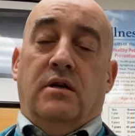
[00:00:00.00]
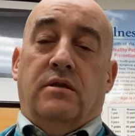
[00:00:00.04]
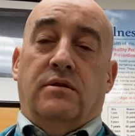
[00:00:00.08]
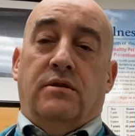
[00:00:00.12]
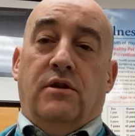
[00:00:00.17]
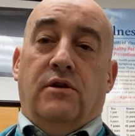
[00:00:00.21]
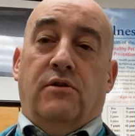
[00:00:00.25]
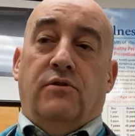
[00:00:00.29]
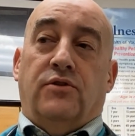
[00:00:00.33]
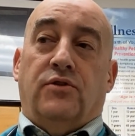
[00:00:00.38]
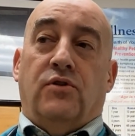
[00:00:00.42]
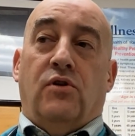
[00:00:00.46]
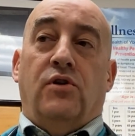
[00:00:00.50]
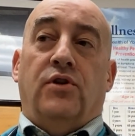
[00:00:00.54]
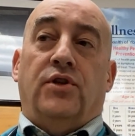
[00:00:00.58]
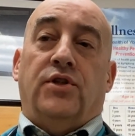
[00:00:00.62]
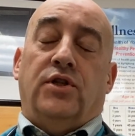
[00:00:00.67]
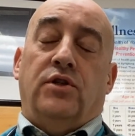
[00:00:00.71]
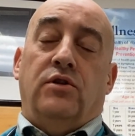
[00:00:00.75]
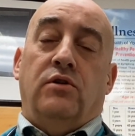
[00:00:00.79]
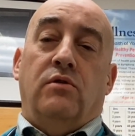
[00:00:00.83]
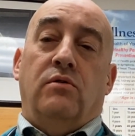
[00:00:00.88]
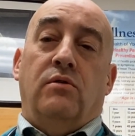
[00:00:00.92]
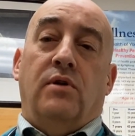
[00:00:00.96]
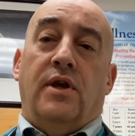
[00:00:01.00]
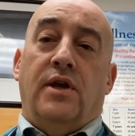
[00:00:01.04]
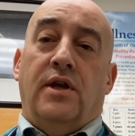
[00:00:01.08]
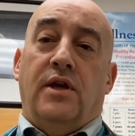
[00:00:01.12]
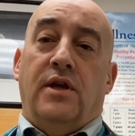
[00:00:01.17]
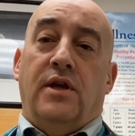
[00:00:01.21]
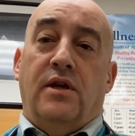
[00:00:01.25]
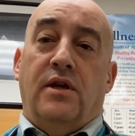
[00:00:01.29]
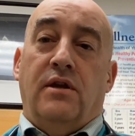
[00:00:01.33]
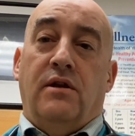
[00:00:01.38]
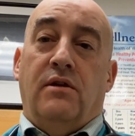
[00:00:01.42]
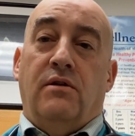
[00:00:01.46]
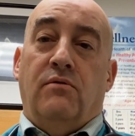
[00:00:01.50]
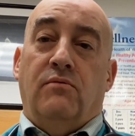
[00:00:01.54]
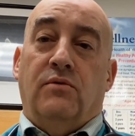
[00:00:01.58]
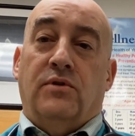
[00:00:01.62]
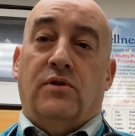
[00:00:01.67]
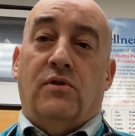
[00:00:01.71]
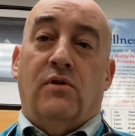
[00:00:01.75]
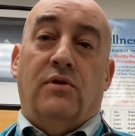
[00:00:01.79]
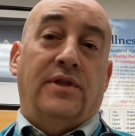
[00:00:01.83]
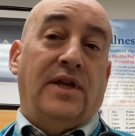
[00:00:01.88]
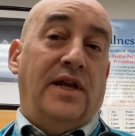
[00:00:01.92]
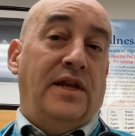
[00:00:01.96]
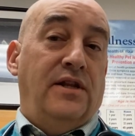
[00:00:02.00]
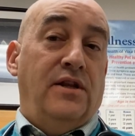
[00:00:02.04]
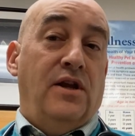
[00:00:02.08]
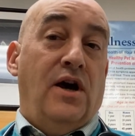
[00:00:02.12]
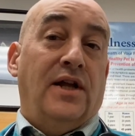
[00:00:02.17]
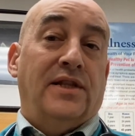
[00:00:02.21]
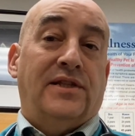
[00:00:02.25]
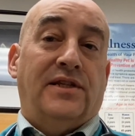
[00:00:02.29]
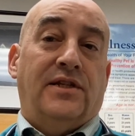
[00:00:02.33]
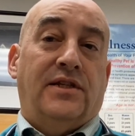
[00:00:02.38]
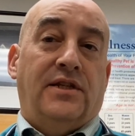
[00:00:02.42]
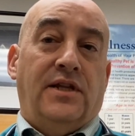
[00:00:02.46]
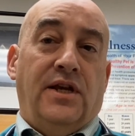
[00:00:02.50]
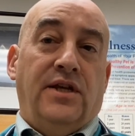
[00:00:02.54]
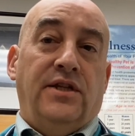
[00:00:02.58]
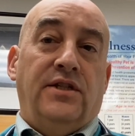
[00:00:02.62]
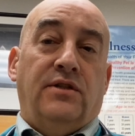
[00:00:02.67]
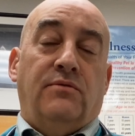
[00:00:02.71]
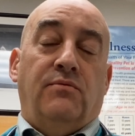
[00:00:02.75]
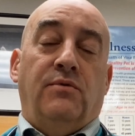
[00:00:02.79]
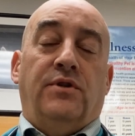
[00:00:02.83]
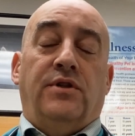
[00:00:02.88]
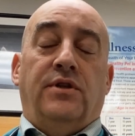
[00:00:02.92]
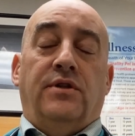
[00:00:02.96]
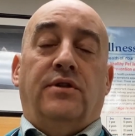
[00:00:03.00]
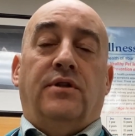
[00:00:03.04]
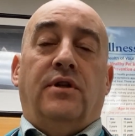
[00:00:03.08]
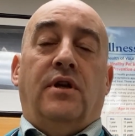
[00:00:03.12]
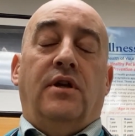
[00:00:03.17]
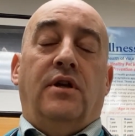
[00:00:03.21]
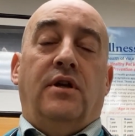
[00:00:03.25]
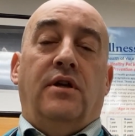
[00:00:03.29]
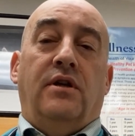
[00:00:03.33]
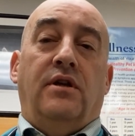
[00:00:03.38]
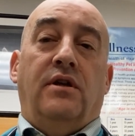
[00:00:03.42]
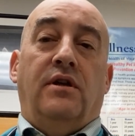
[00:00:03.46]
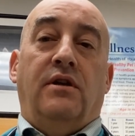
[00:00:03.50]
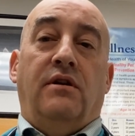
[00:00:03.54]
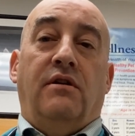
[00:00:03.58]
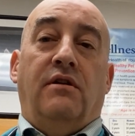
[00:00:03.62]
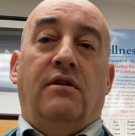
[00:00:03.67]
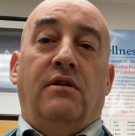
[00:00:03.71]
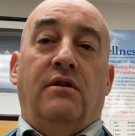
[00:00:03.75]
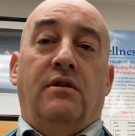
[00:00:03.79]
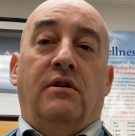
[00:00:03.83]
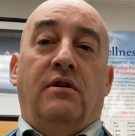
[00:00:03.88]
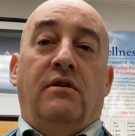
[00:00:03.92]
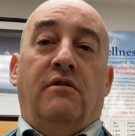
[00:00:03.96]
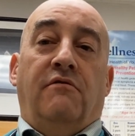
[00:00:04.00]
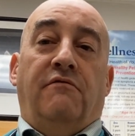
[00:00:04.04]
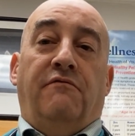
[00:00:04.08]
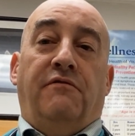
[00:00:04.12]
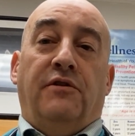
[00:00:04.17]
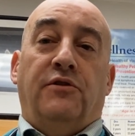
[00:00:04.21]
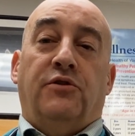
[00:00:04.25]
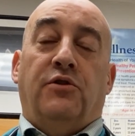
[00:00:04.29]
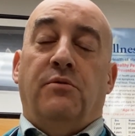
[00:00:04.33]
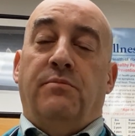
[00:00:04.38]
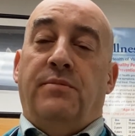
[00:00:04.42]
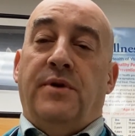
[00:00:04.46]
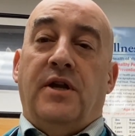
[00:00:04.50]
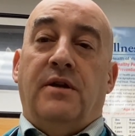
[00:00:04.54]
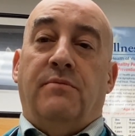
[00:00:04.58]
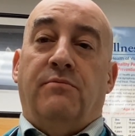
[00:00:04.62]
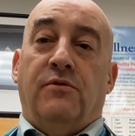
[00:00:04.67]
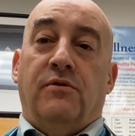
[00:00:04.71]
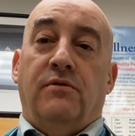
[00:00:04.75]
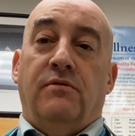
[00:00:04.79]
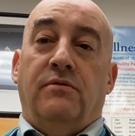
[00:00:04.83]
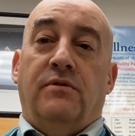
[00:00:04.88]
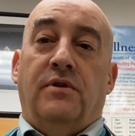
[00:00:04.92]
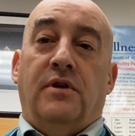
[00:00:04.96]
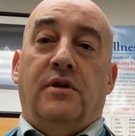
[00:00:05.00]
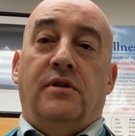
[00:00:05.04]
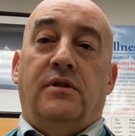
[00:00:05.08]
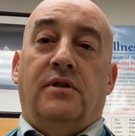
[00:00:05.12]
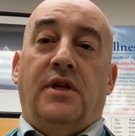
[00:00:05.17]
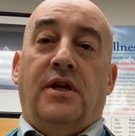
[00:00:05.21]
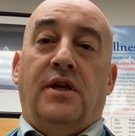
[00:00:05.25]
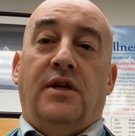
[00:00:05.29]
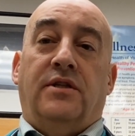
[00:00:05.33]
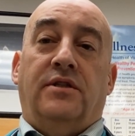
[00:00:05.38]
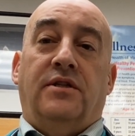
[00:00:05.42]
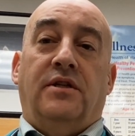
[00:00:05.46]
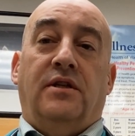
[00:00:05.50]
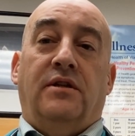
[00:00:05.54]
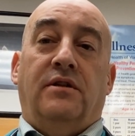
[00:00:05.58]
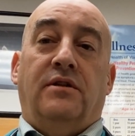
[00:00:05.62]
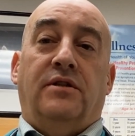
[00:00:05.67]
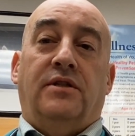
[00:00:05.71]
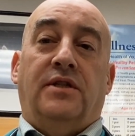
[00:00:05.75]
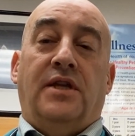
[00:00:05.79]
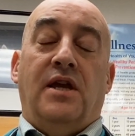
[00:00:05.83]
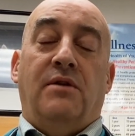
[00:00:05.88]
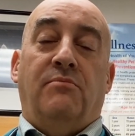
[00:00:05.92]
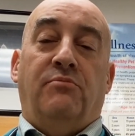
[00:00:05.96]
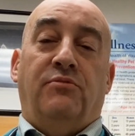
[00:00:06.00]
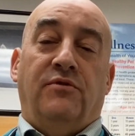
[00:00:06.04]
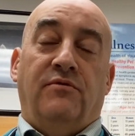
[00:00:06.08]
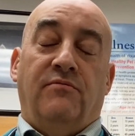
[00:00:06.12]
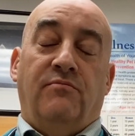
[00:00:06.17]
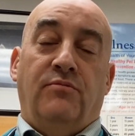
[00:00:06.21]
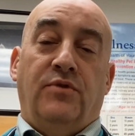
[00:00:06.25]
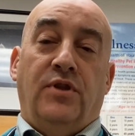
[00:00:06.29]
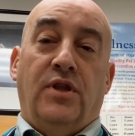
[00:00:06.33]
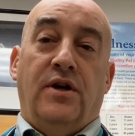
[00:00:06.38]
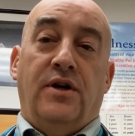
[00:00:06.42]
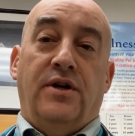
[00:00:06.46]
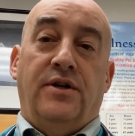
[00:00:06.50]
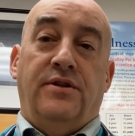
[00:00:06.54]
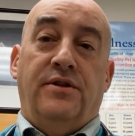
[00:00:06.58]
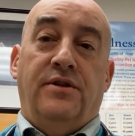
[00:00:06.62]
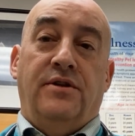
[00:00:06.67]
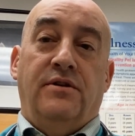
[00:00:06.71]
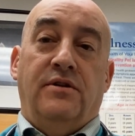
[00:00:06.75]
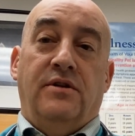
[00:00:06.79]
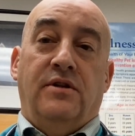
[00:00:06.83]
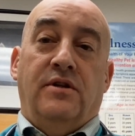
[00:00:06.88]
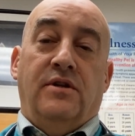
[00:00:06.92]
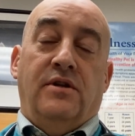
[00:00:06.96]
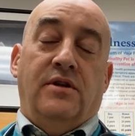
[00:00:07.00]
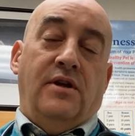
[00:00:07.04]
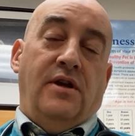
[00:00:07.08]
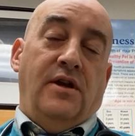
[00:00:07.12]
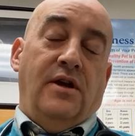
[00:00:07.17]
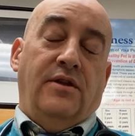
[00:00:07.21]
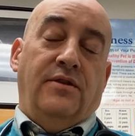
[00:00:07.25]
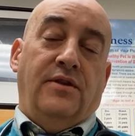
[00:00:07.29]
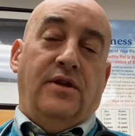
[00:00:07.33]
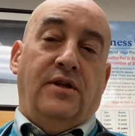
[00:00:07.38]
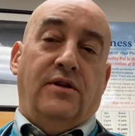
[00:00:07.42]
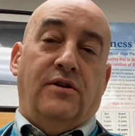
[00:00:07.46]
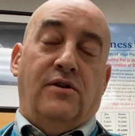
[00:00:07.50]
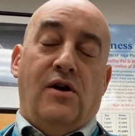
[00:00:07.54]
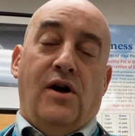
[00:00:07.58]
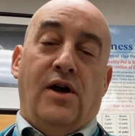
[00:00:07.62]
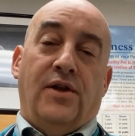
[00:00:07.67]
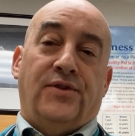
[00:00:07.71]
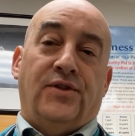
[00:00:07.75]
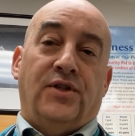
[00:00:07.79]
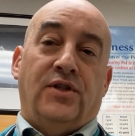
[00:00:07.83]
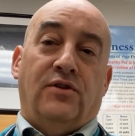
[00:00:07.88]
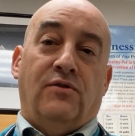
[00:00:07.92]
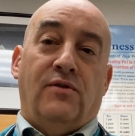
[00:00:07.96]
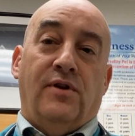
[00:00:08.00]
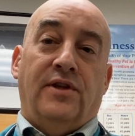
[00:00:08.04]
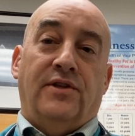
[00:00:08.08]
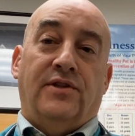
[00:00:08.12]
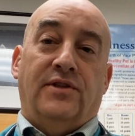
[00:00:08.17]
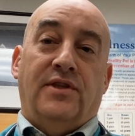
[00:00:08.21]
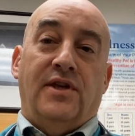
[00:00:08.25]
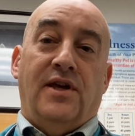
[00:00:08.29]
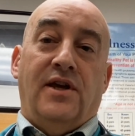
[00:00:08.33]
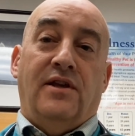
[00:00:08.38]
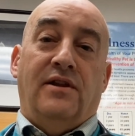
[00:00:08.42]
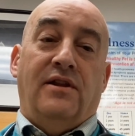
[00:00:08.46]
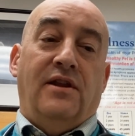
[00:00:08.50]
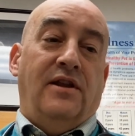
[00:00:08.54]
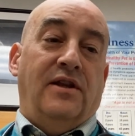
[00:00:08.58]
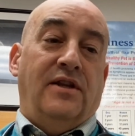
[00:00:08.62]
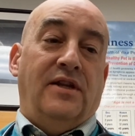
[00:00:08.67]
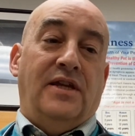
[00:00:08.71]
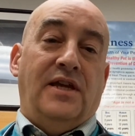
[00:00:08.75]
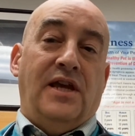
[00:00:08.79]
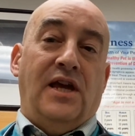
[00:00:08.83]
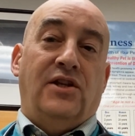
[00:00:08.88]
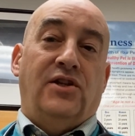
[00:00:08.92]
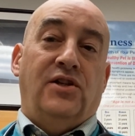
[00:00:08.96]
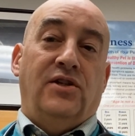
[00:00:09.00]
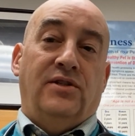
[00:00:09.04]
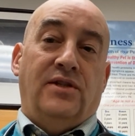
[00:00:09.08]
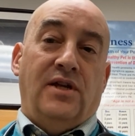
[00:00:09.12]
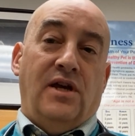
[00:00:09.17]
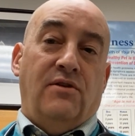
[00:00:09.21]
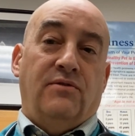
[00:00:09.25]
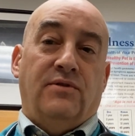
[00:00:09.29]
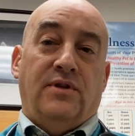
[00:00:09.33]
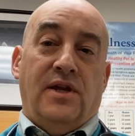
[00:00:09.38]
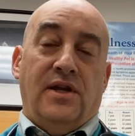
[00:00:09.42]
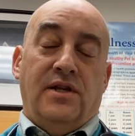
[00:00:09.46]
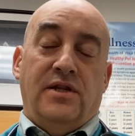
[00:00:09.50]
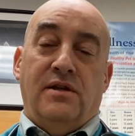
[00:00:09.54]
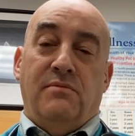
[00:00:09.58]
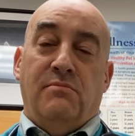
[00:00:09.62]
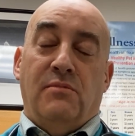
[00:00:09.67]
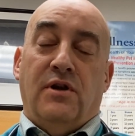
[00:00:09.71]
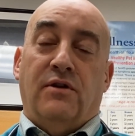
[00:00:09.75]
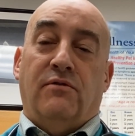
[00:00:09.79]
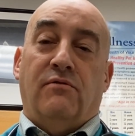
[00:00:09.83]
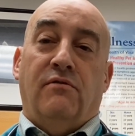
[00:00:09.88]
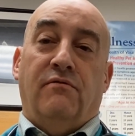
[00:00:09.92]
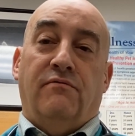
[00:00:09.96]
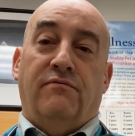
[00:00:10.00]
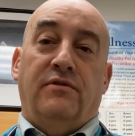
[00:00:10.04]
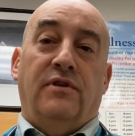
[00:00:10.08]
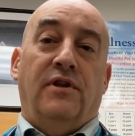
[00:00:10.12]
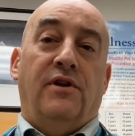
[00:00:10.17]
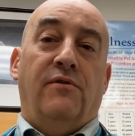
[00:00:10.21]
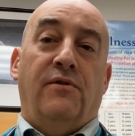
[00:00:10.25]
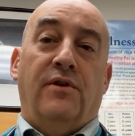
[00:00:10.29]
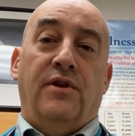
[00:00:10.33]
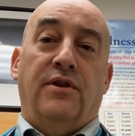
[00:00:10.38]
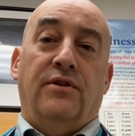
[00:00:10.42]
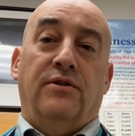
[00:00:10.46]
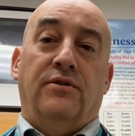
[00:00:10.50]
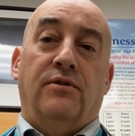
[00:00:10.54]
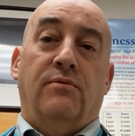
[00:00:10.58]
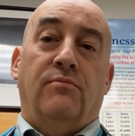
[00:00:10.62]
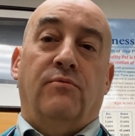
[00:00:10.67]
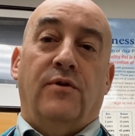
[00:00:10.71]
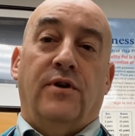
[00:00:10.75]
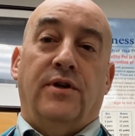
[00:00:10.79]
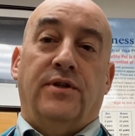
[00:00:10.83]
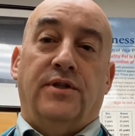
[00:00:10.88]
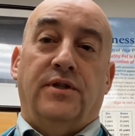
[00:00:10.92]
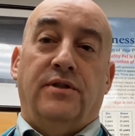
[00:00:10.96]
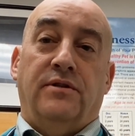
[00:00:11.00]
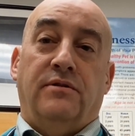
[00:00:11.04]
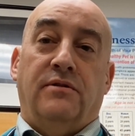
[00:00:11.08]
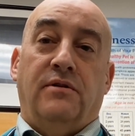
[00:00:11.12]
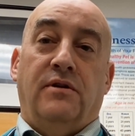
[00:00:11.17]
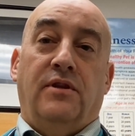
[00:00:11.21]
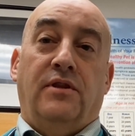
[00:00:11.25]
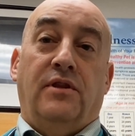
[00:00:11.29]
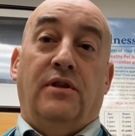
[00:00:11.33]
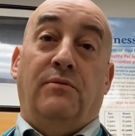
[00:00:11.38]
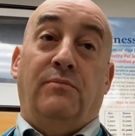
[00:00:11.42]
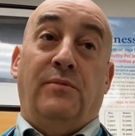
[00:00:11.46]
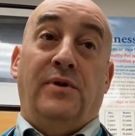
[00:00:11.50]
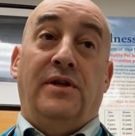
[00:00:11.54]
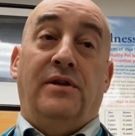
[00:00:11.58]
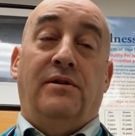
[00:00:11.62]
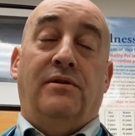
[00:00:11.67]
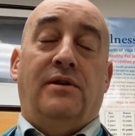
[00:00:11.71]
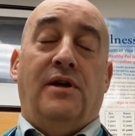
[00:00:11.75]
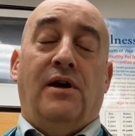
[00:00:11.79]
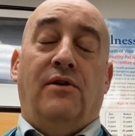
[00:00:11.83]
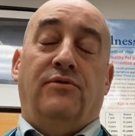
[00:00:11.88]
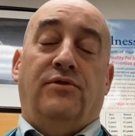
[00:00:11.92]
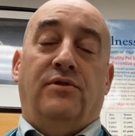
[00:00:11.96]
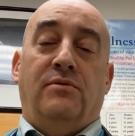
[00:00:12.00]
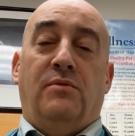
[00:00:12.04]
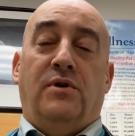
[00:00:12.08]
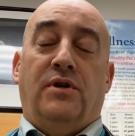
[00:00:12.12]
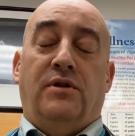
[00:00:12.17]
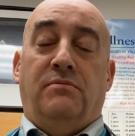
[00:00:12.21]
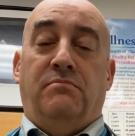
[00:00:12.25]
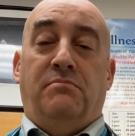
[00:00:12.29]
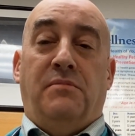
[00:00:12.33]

There's also what's called a NOTS test, which is a filter paper that takes a sample of blood and then concentrates that and catches out any microfilaria that are present, and then we count them on a